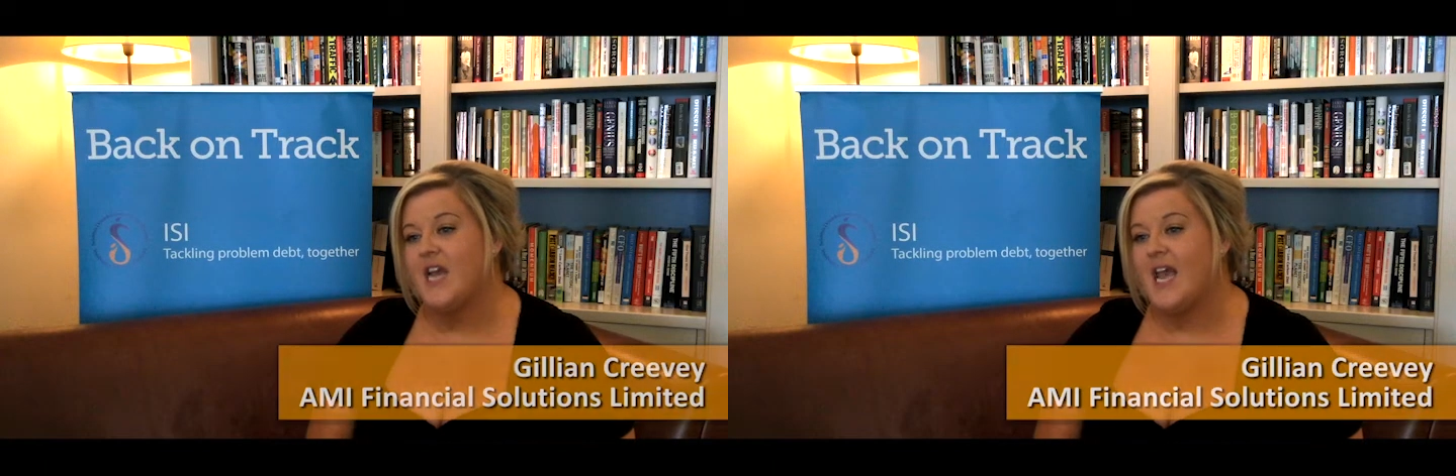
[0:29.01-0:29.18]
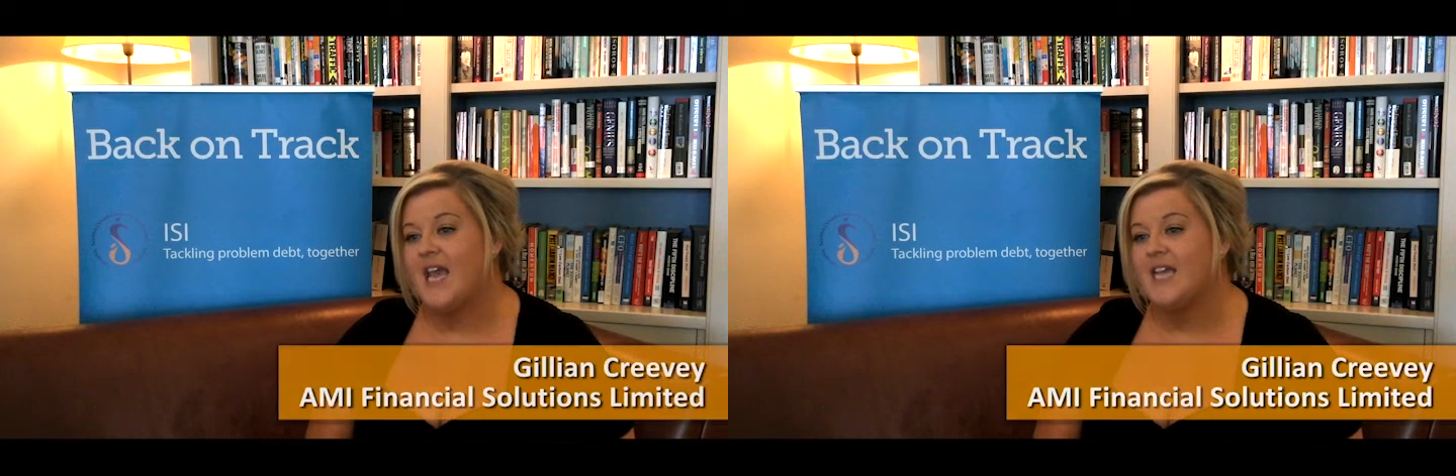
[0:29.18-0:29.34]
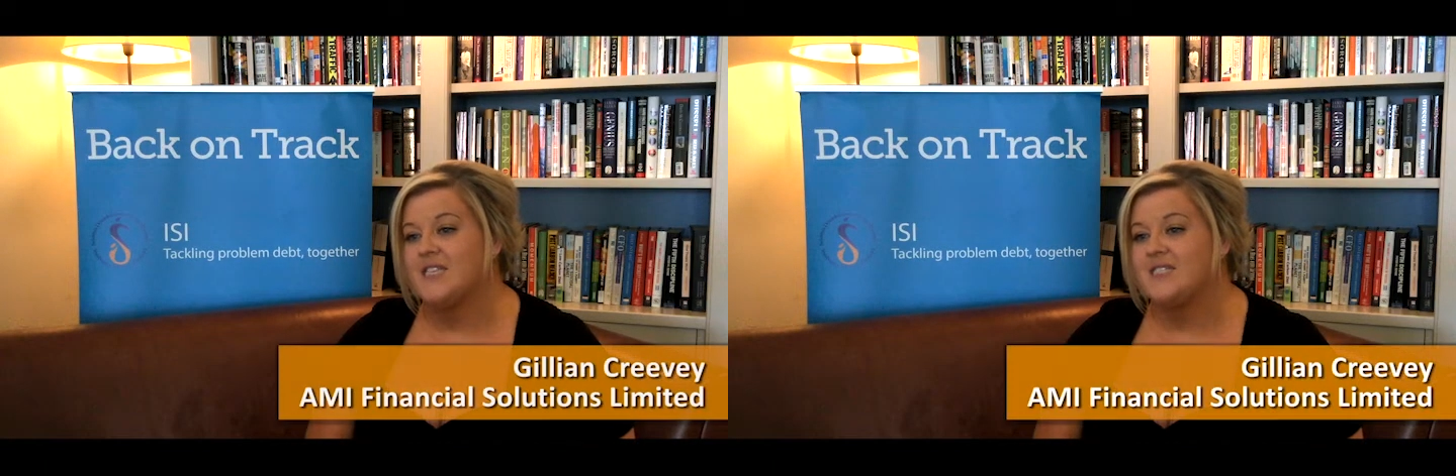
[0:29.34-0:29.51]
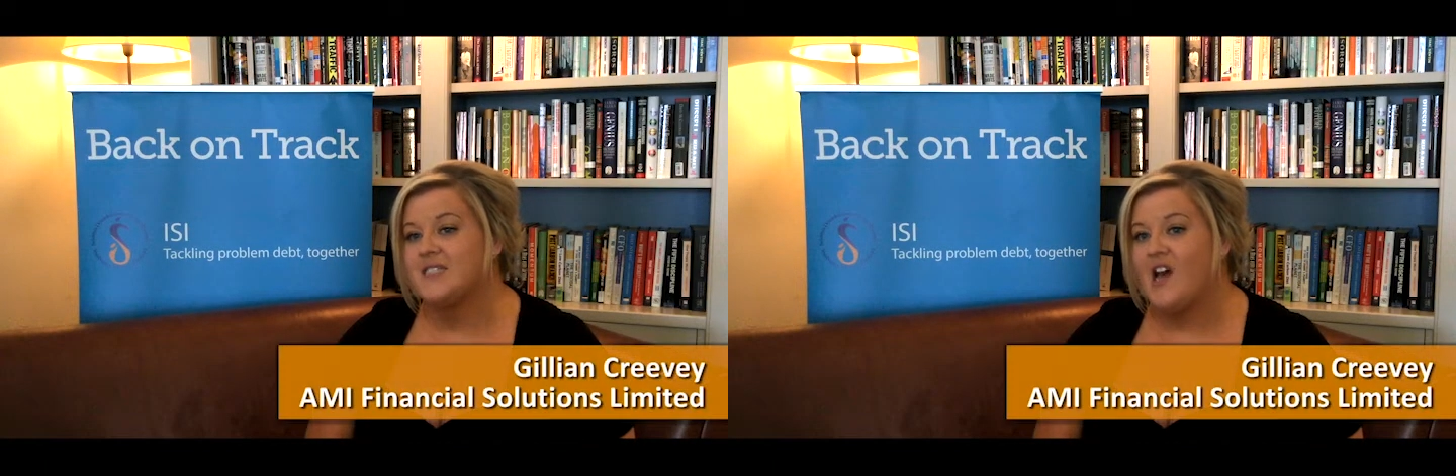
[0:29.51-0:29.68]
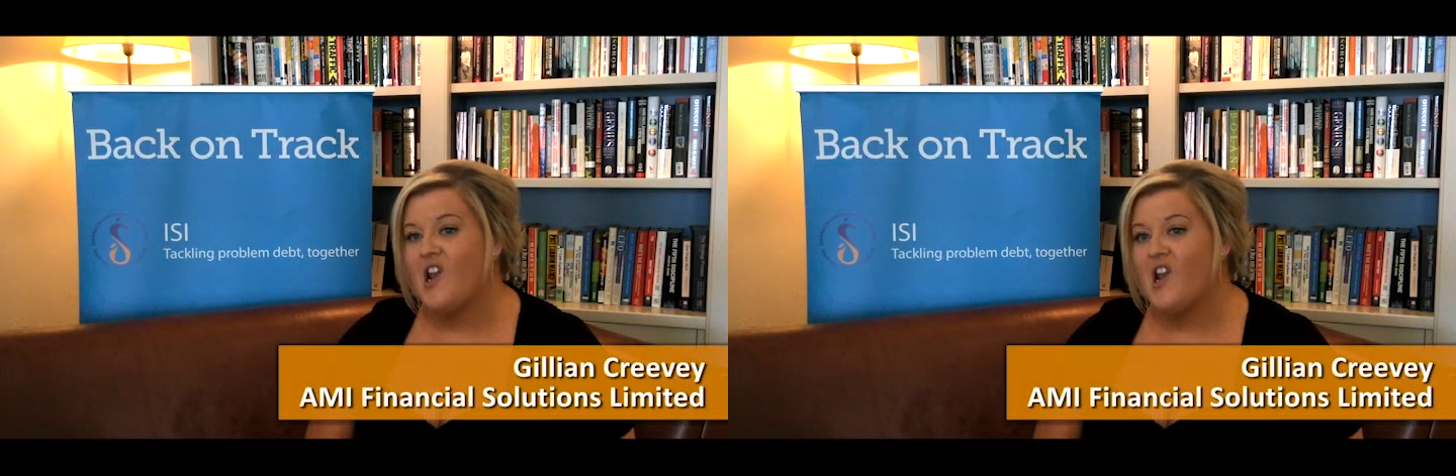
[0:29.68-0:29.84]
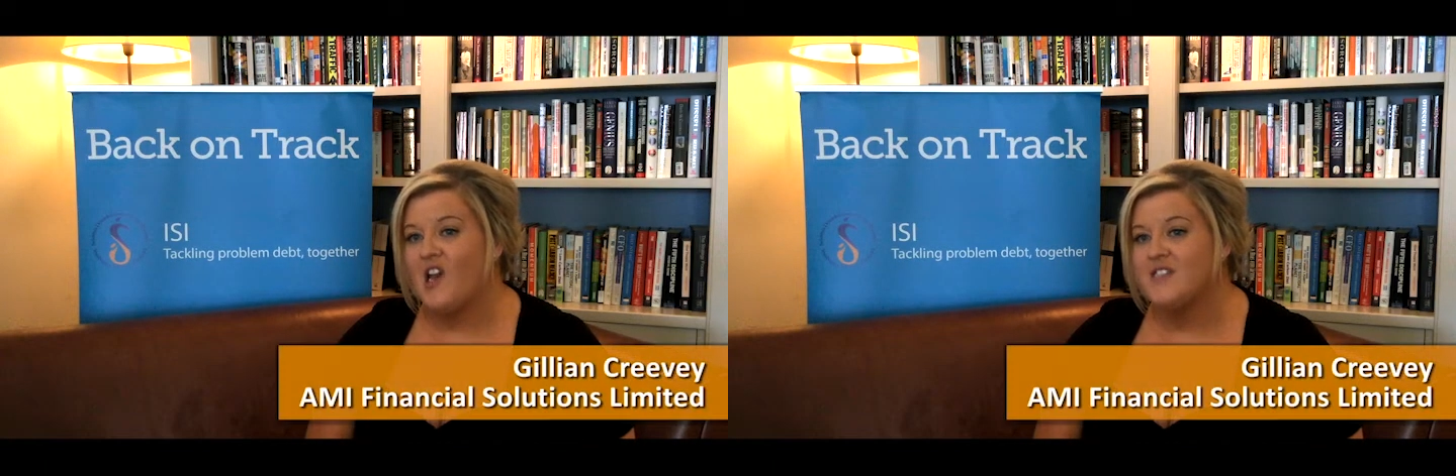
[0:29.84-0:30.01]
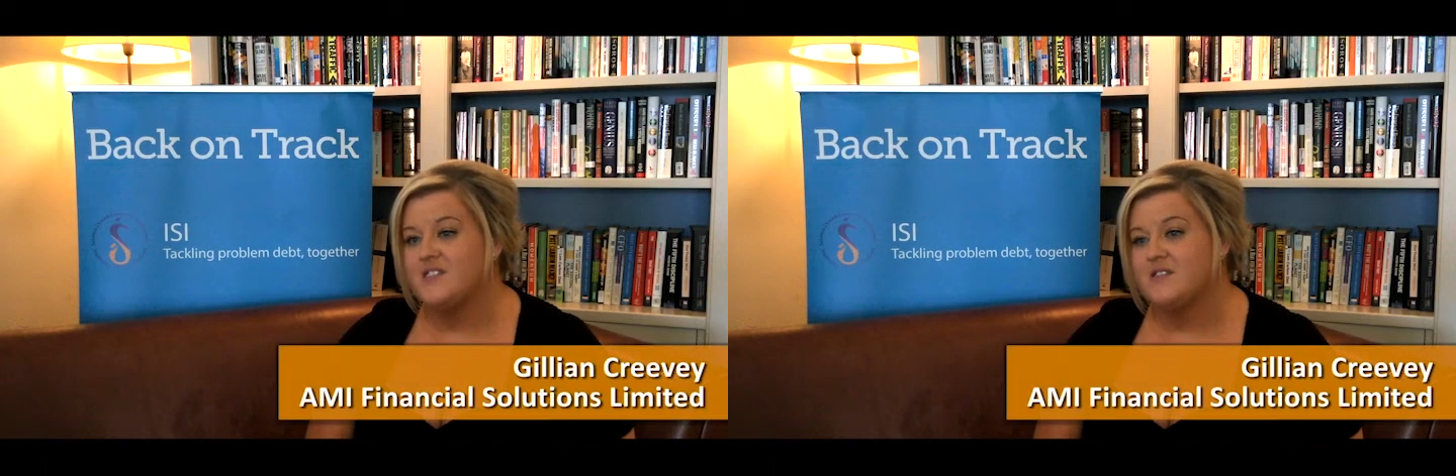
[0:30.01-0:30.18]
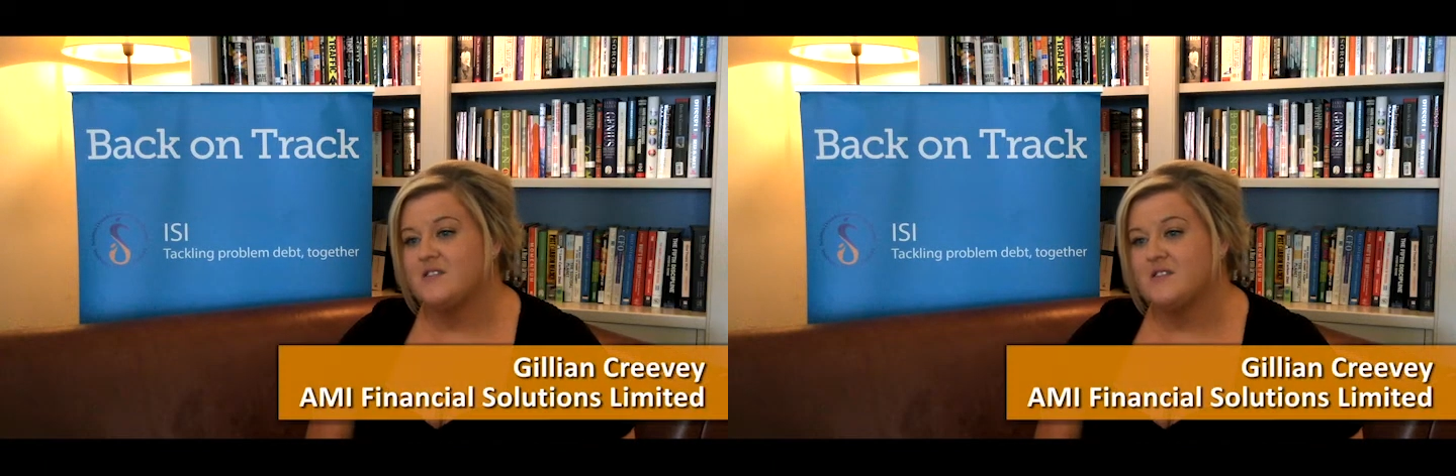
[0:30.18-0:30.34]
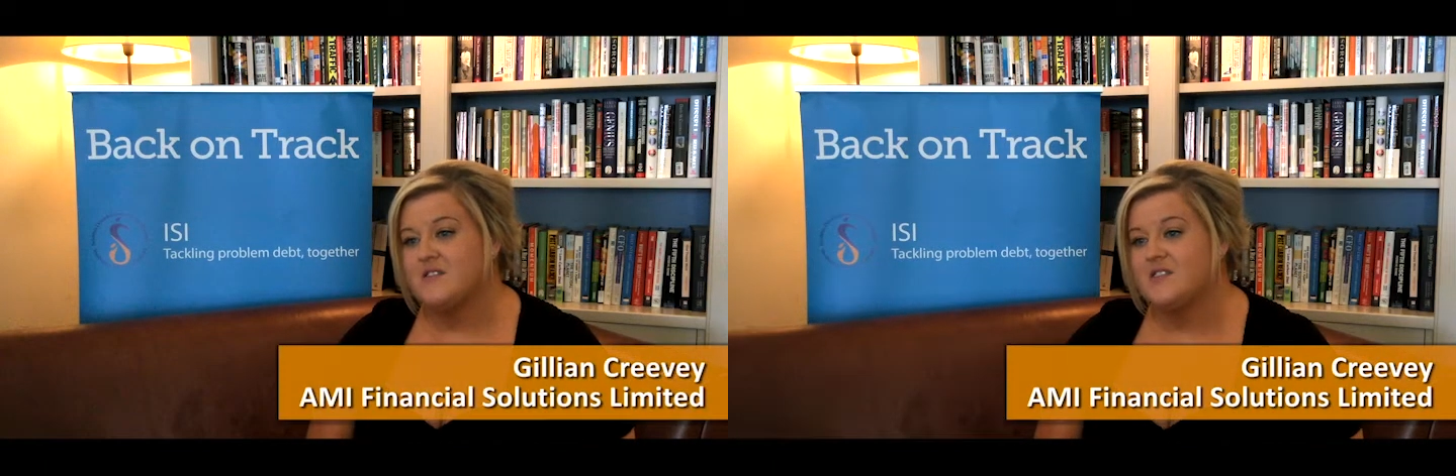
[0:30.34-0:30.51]
is a
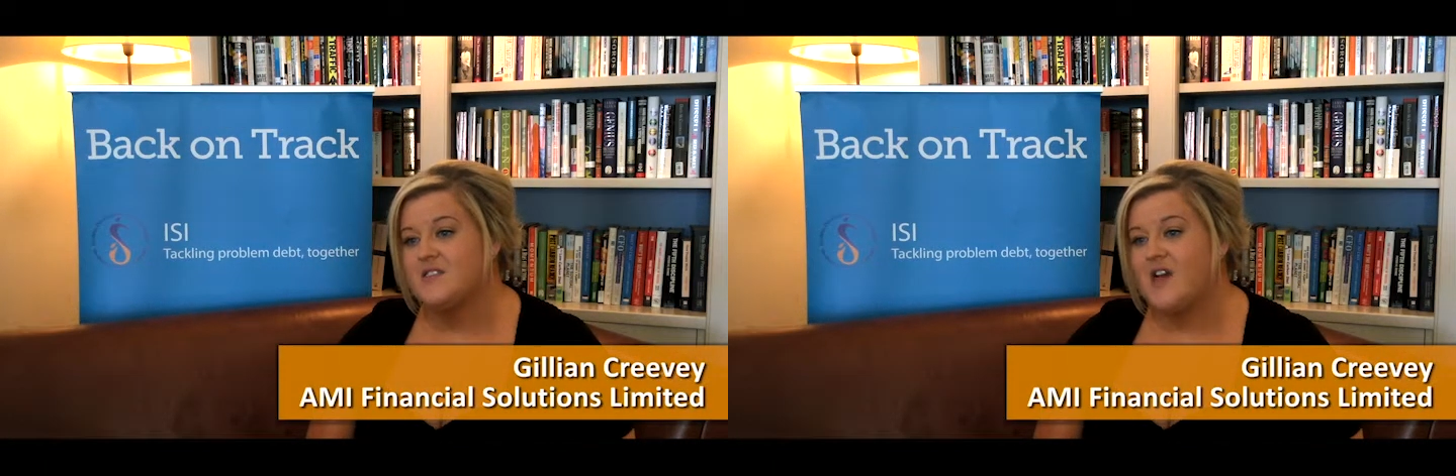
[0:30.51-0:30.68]
licensed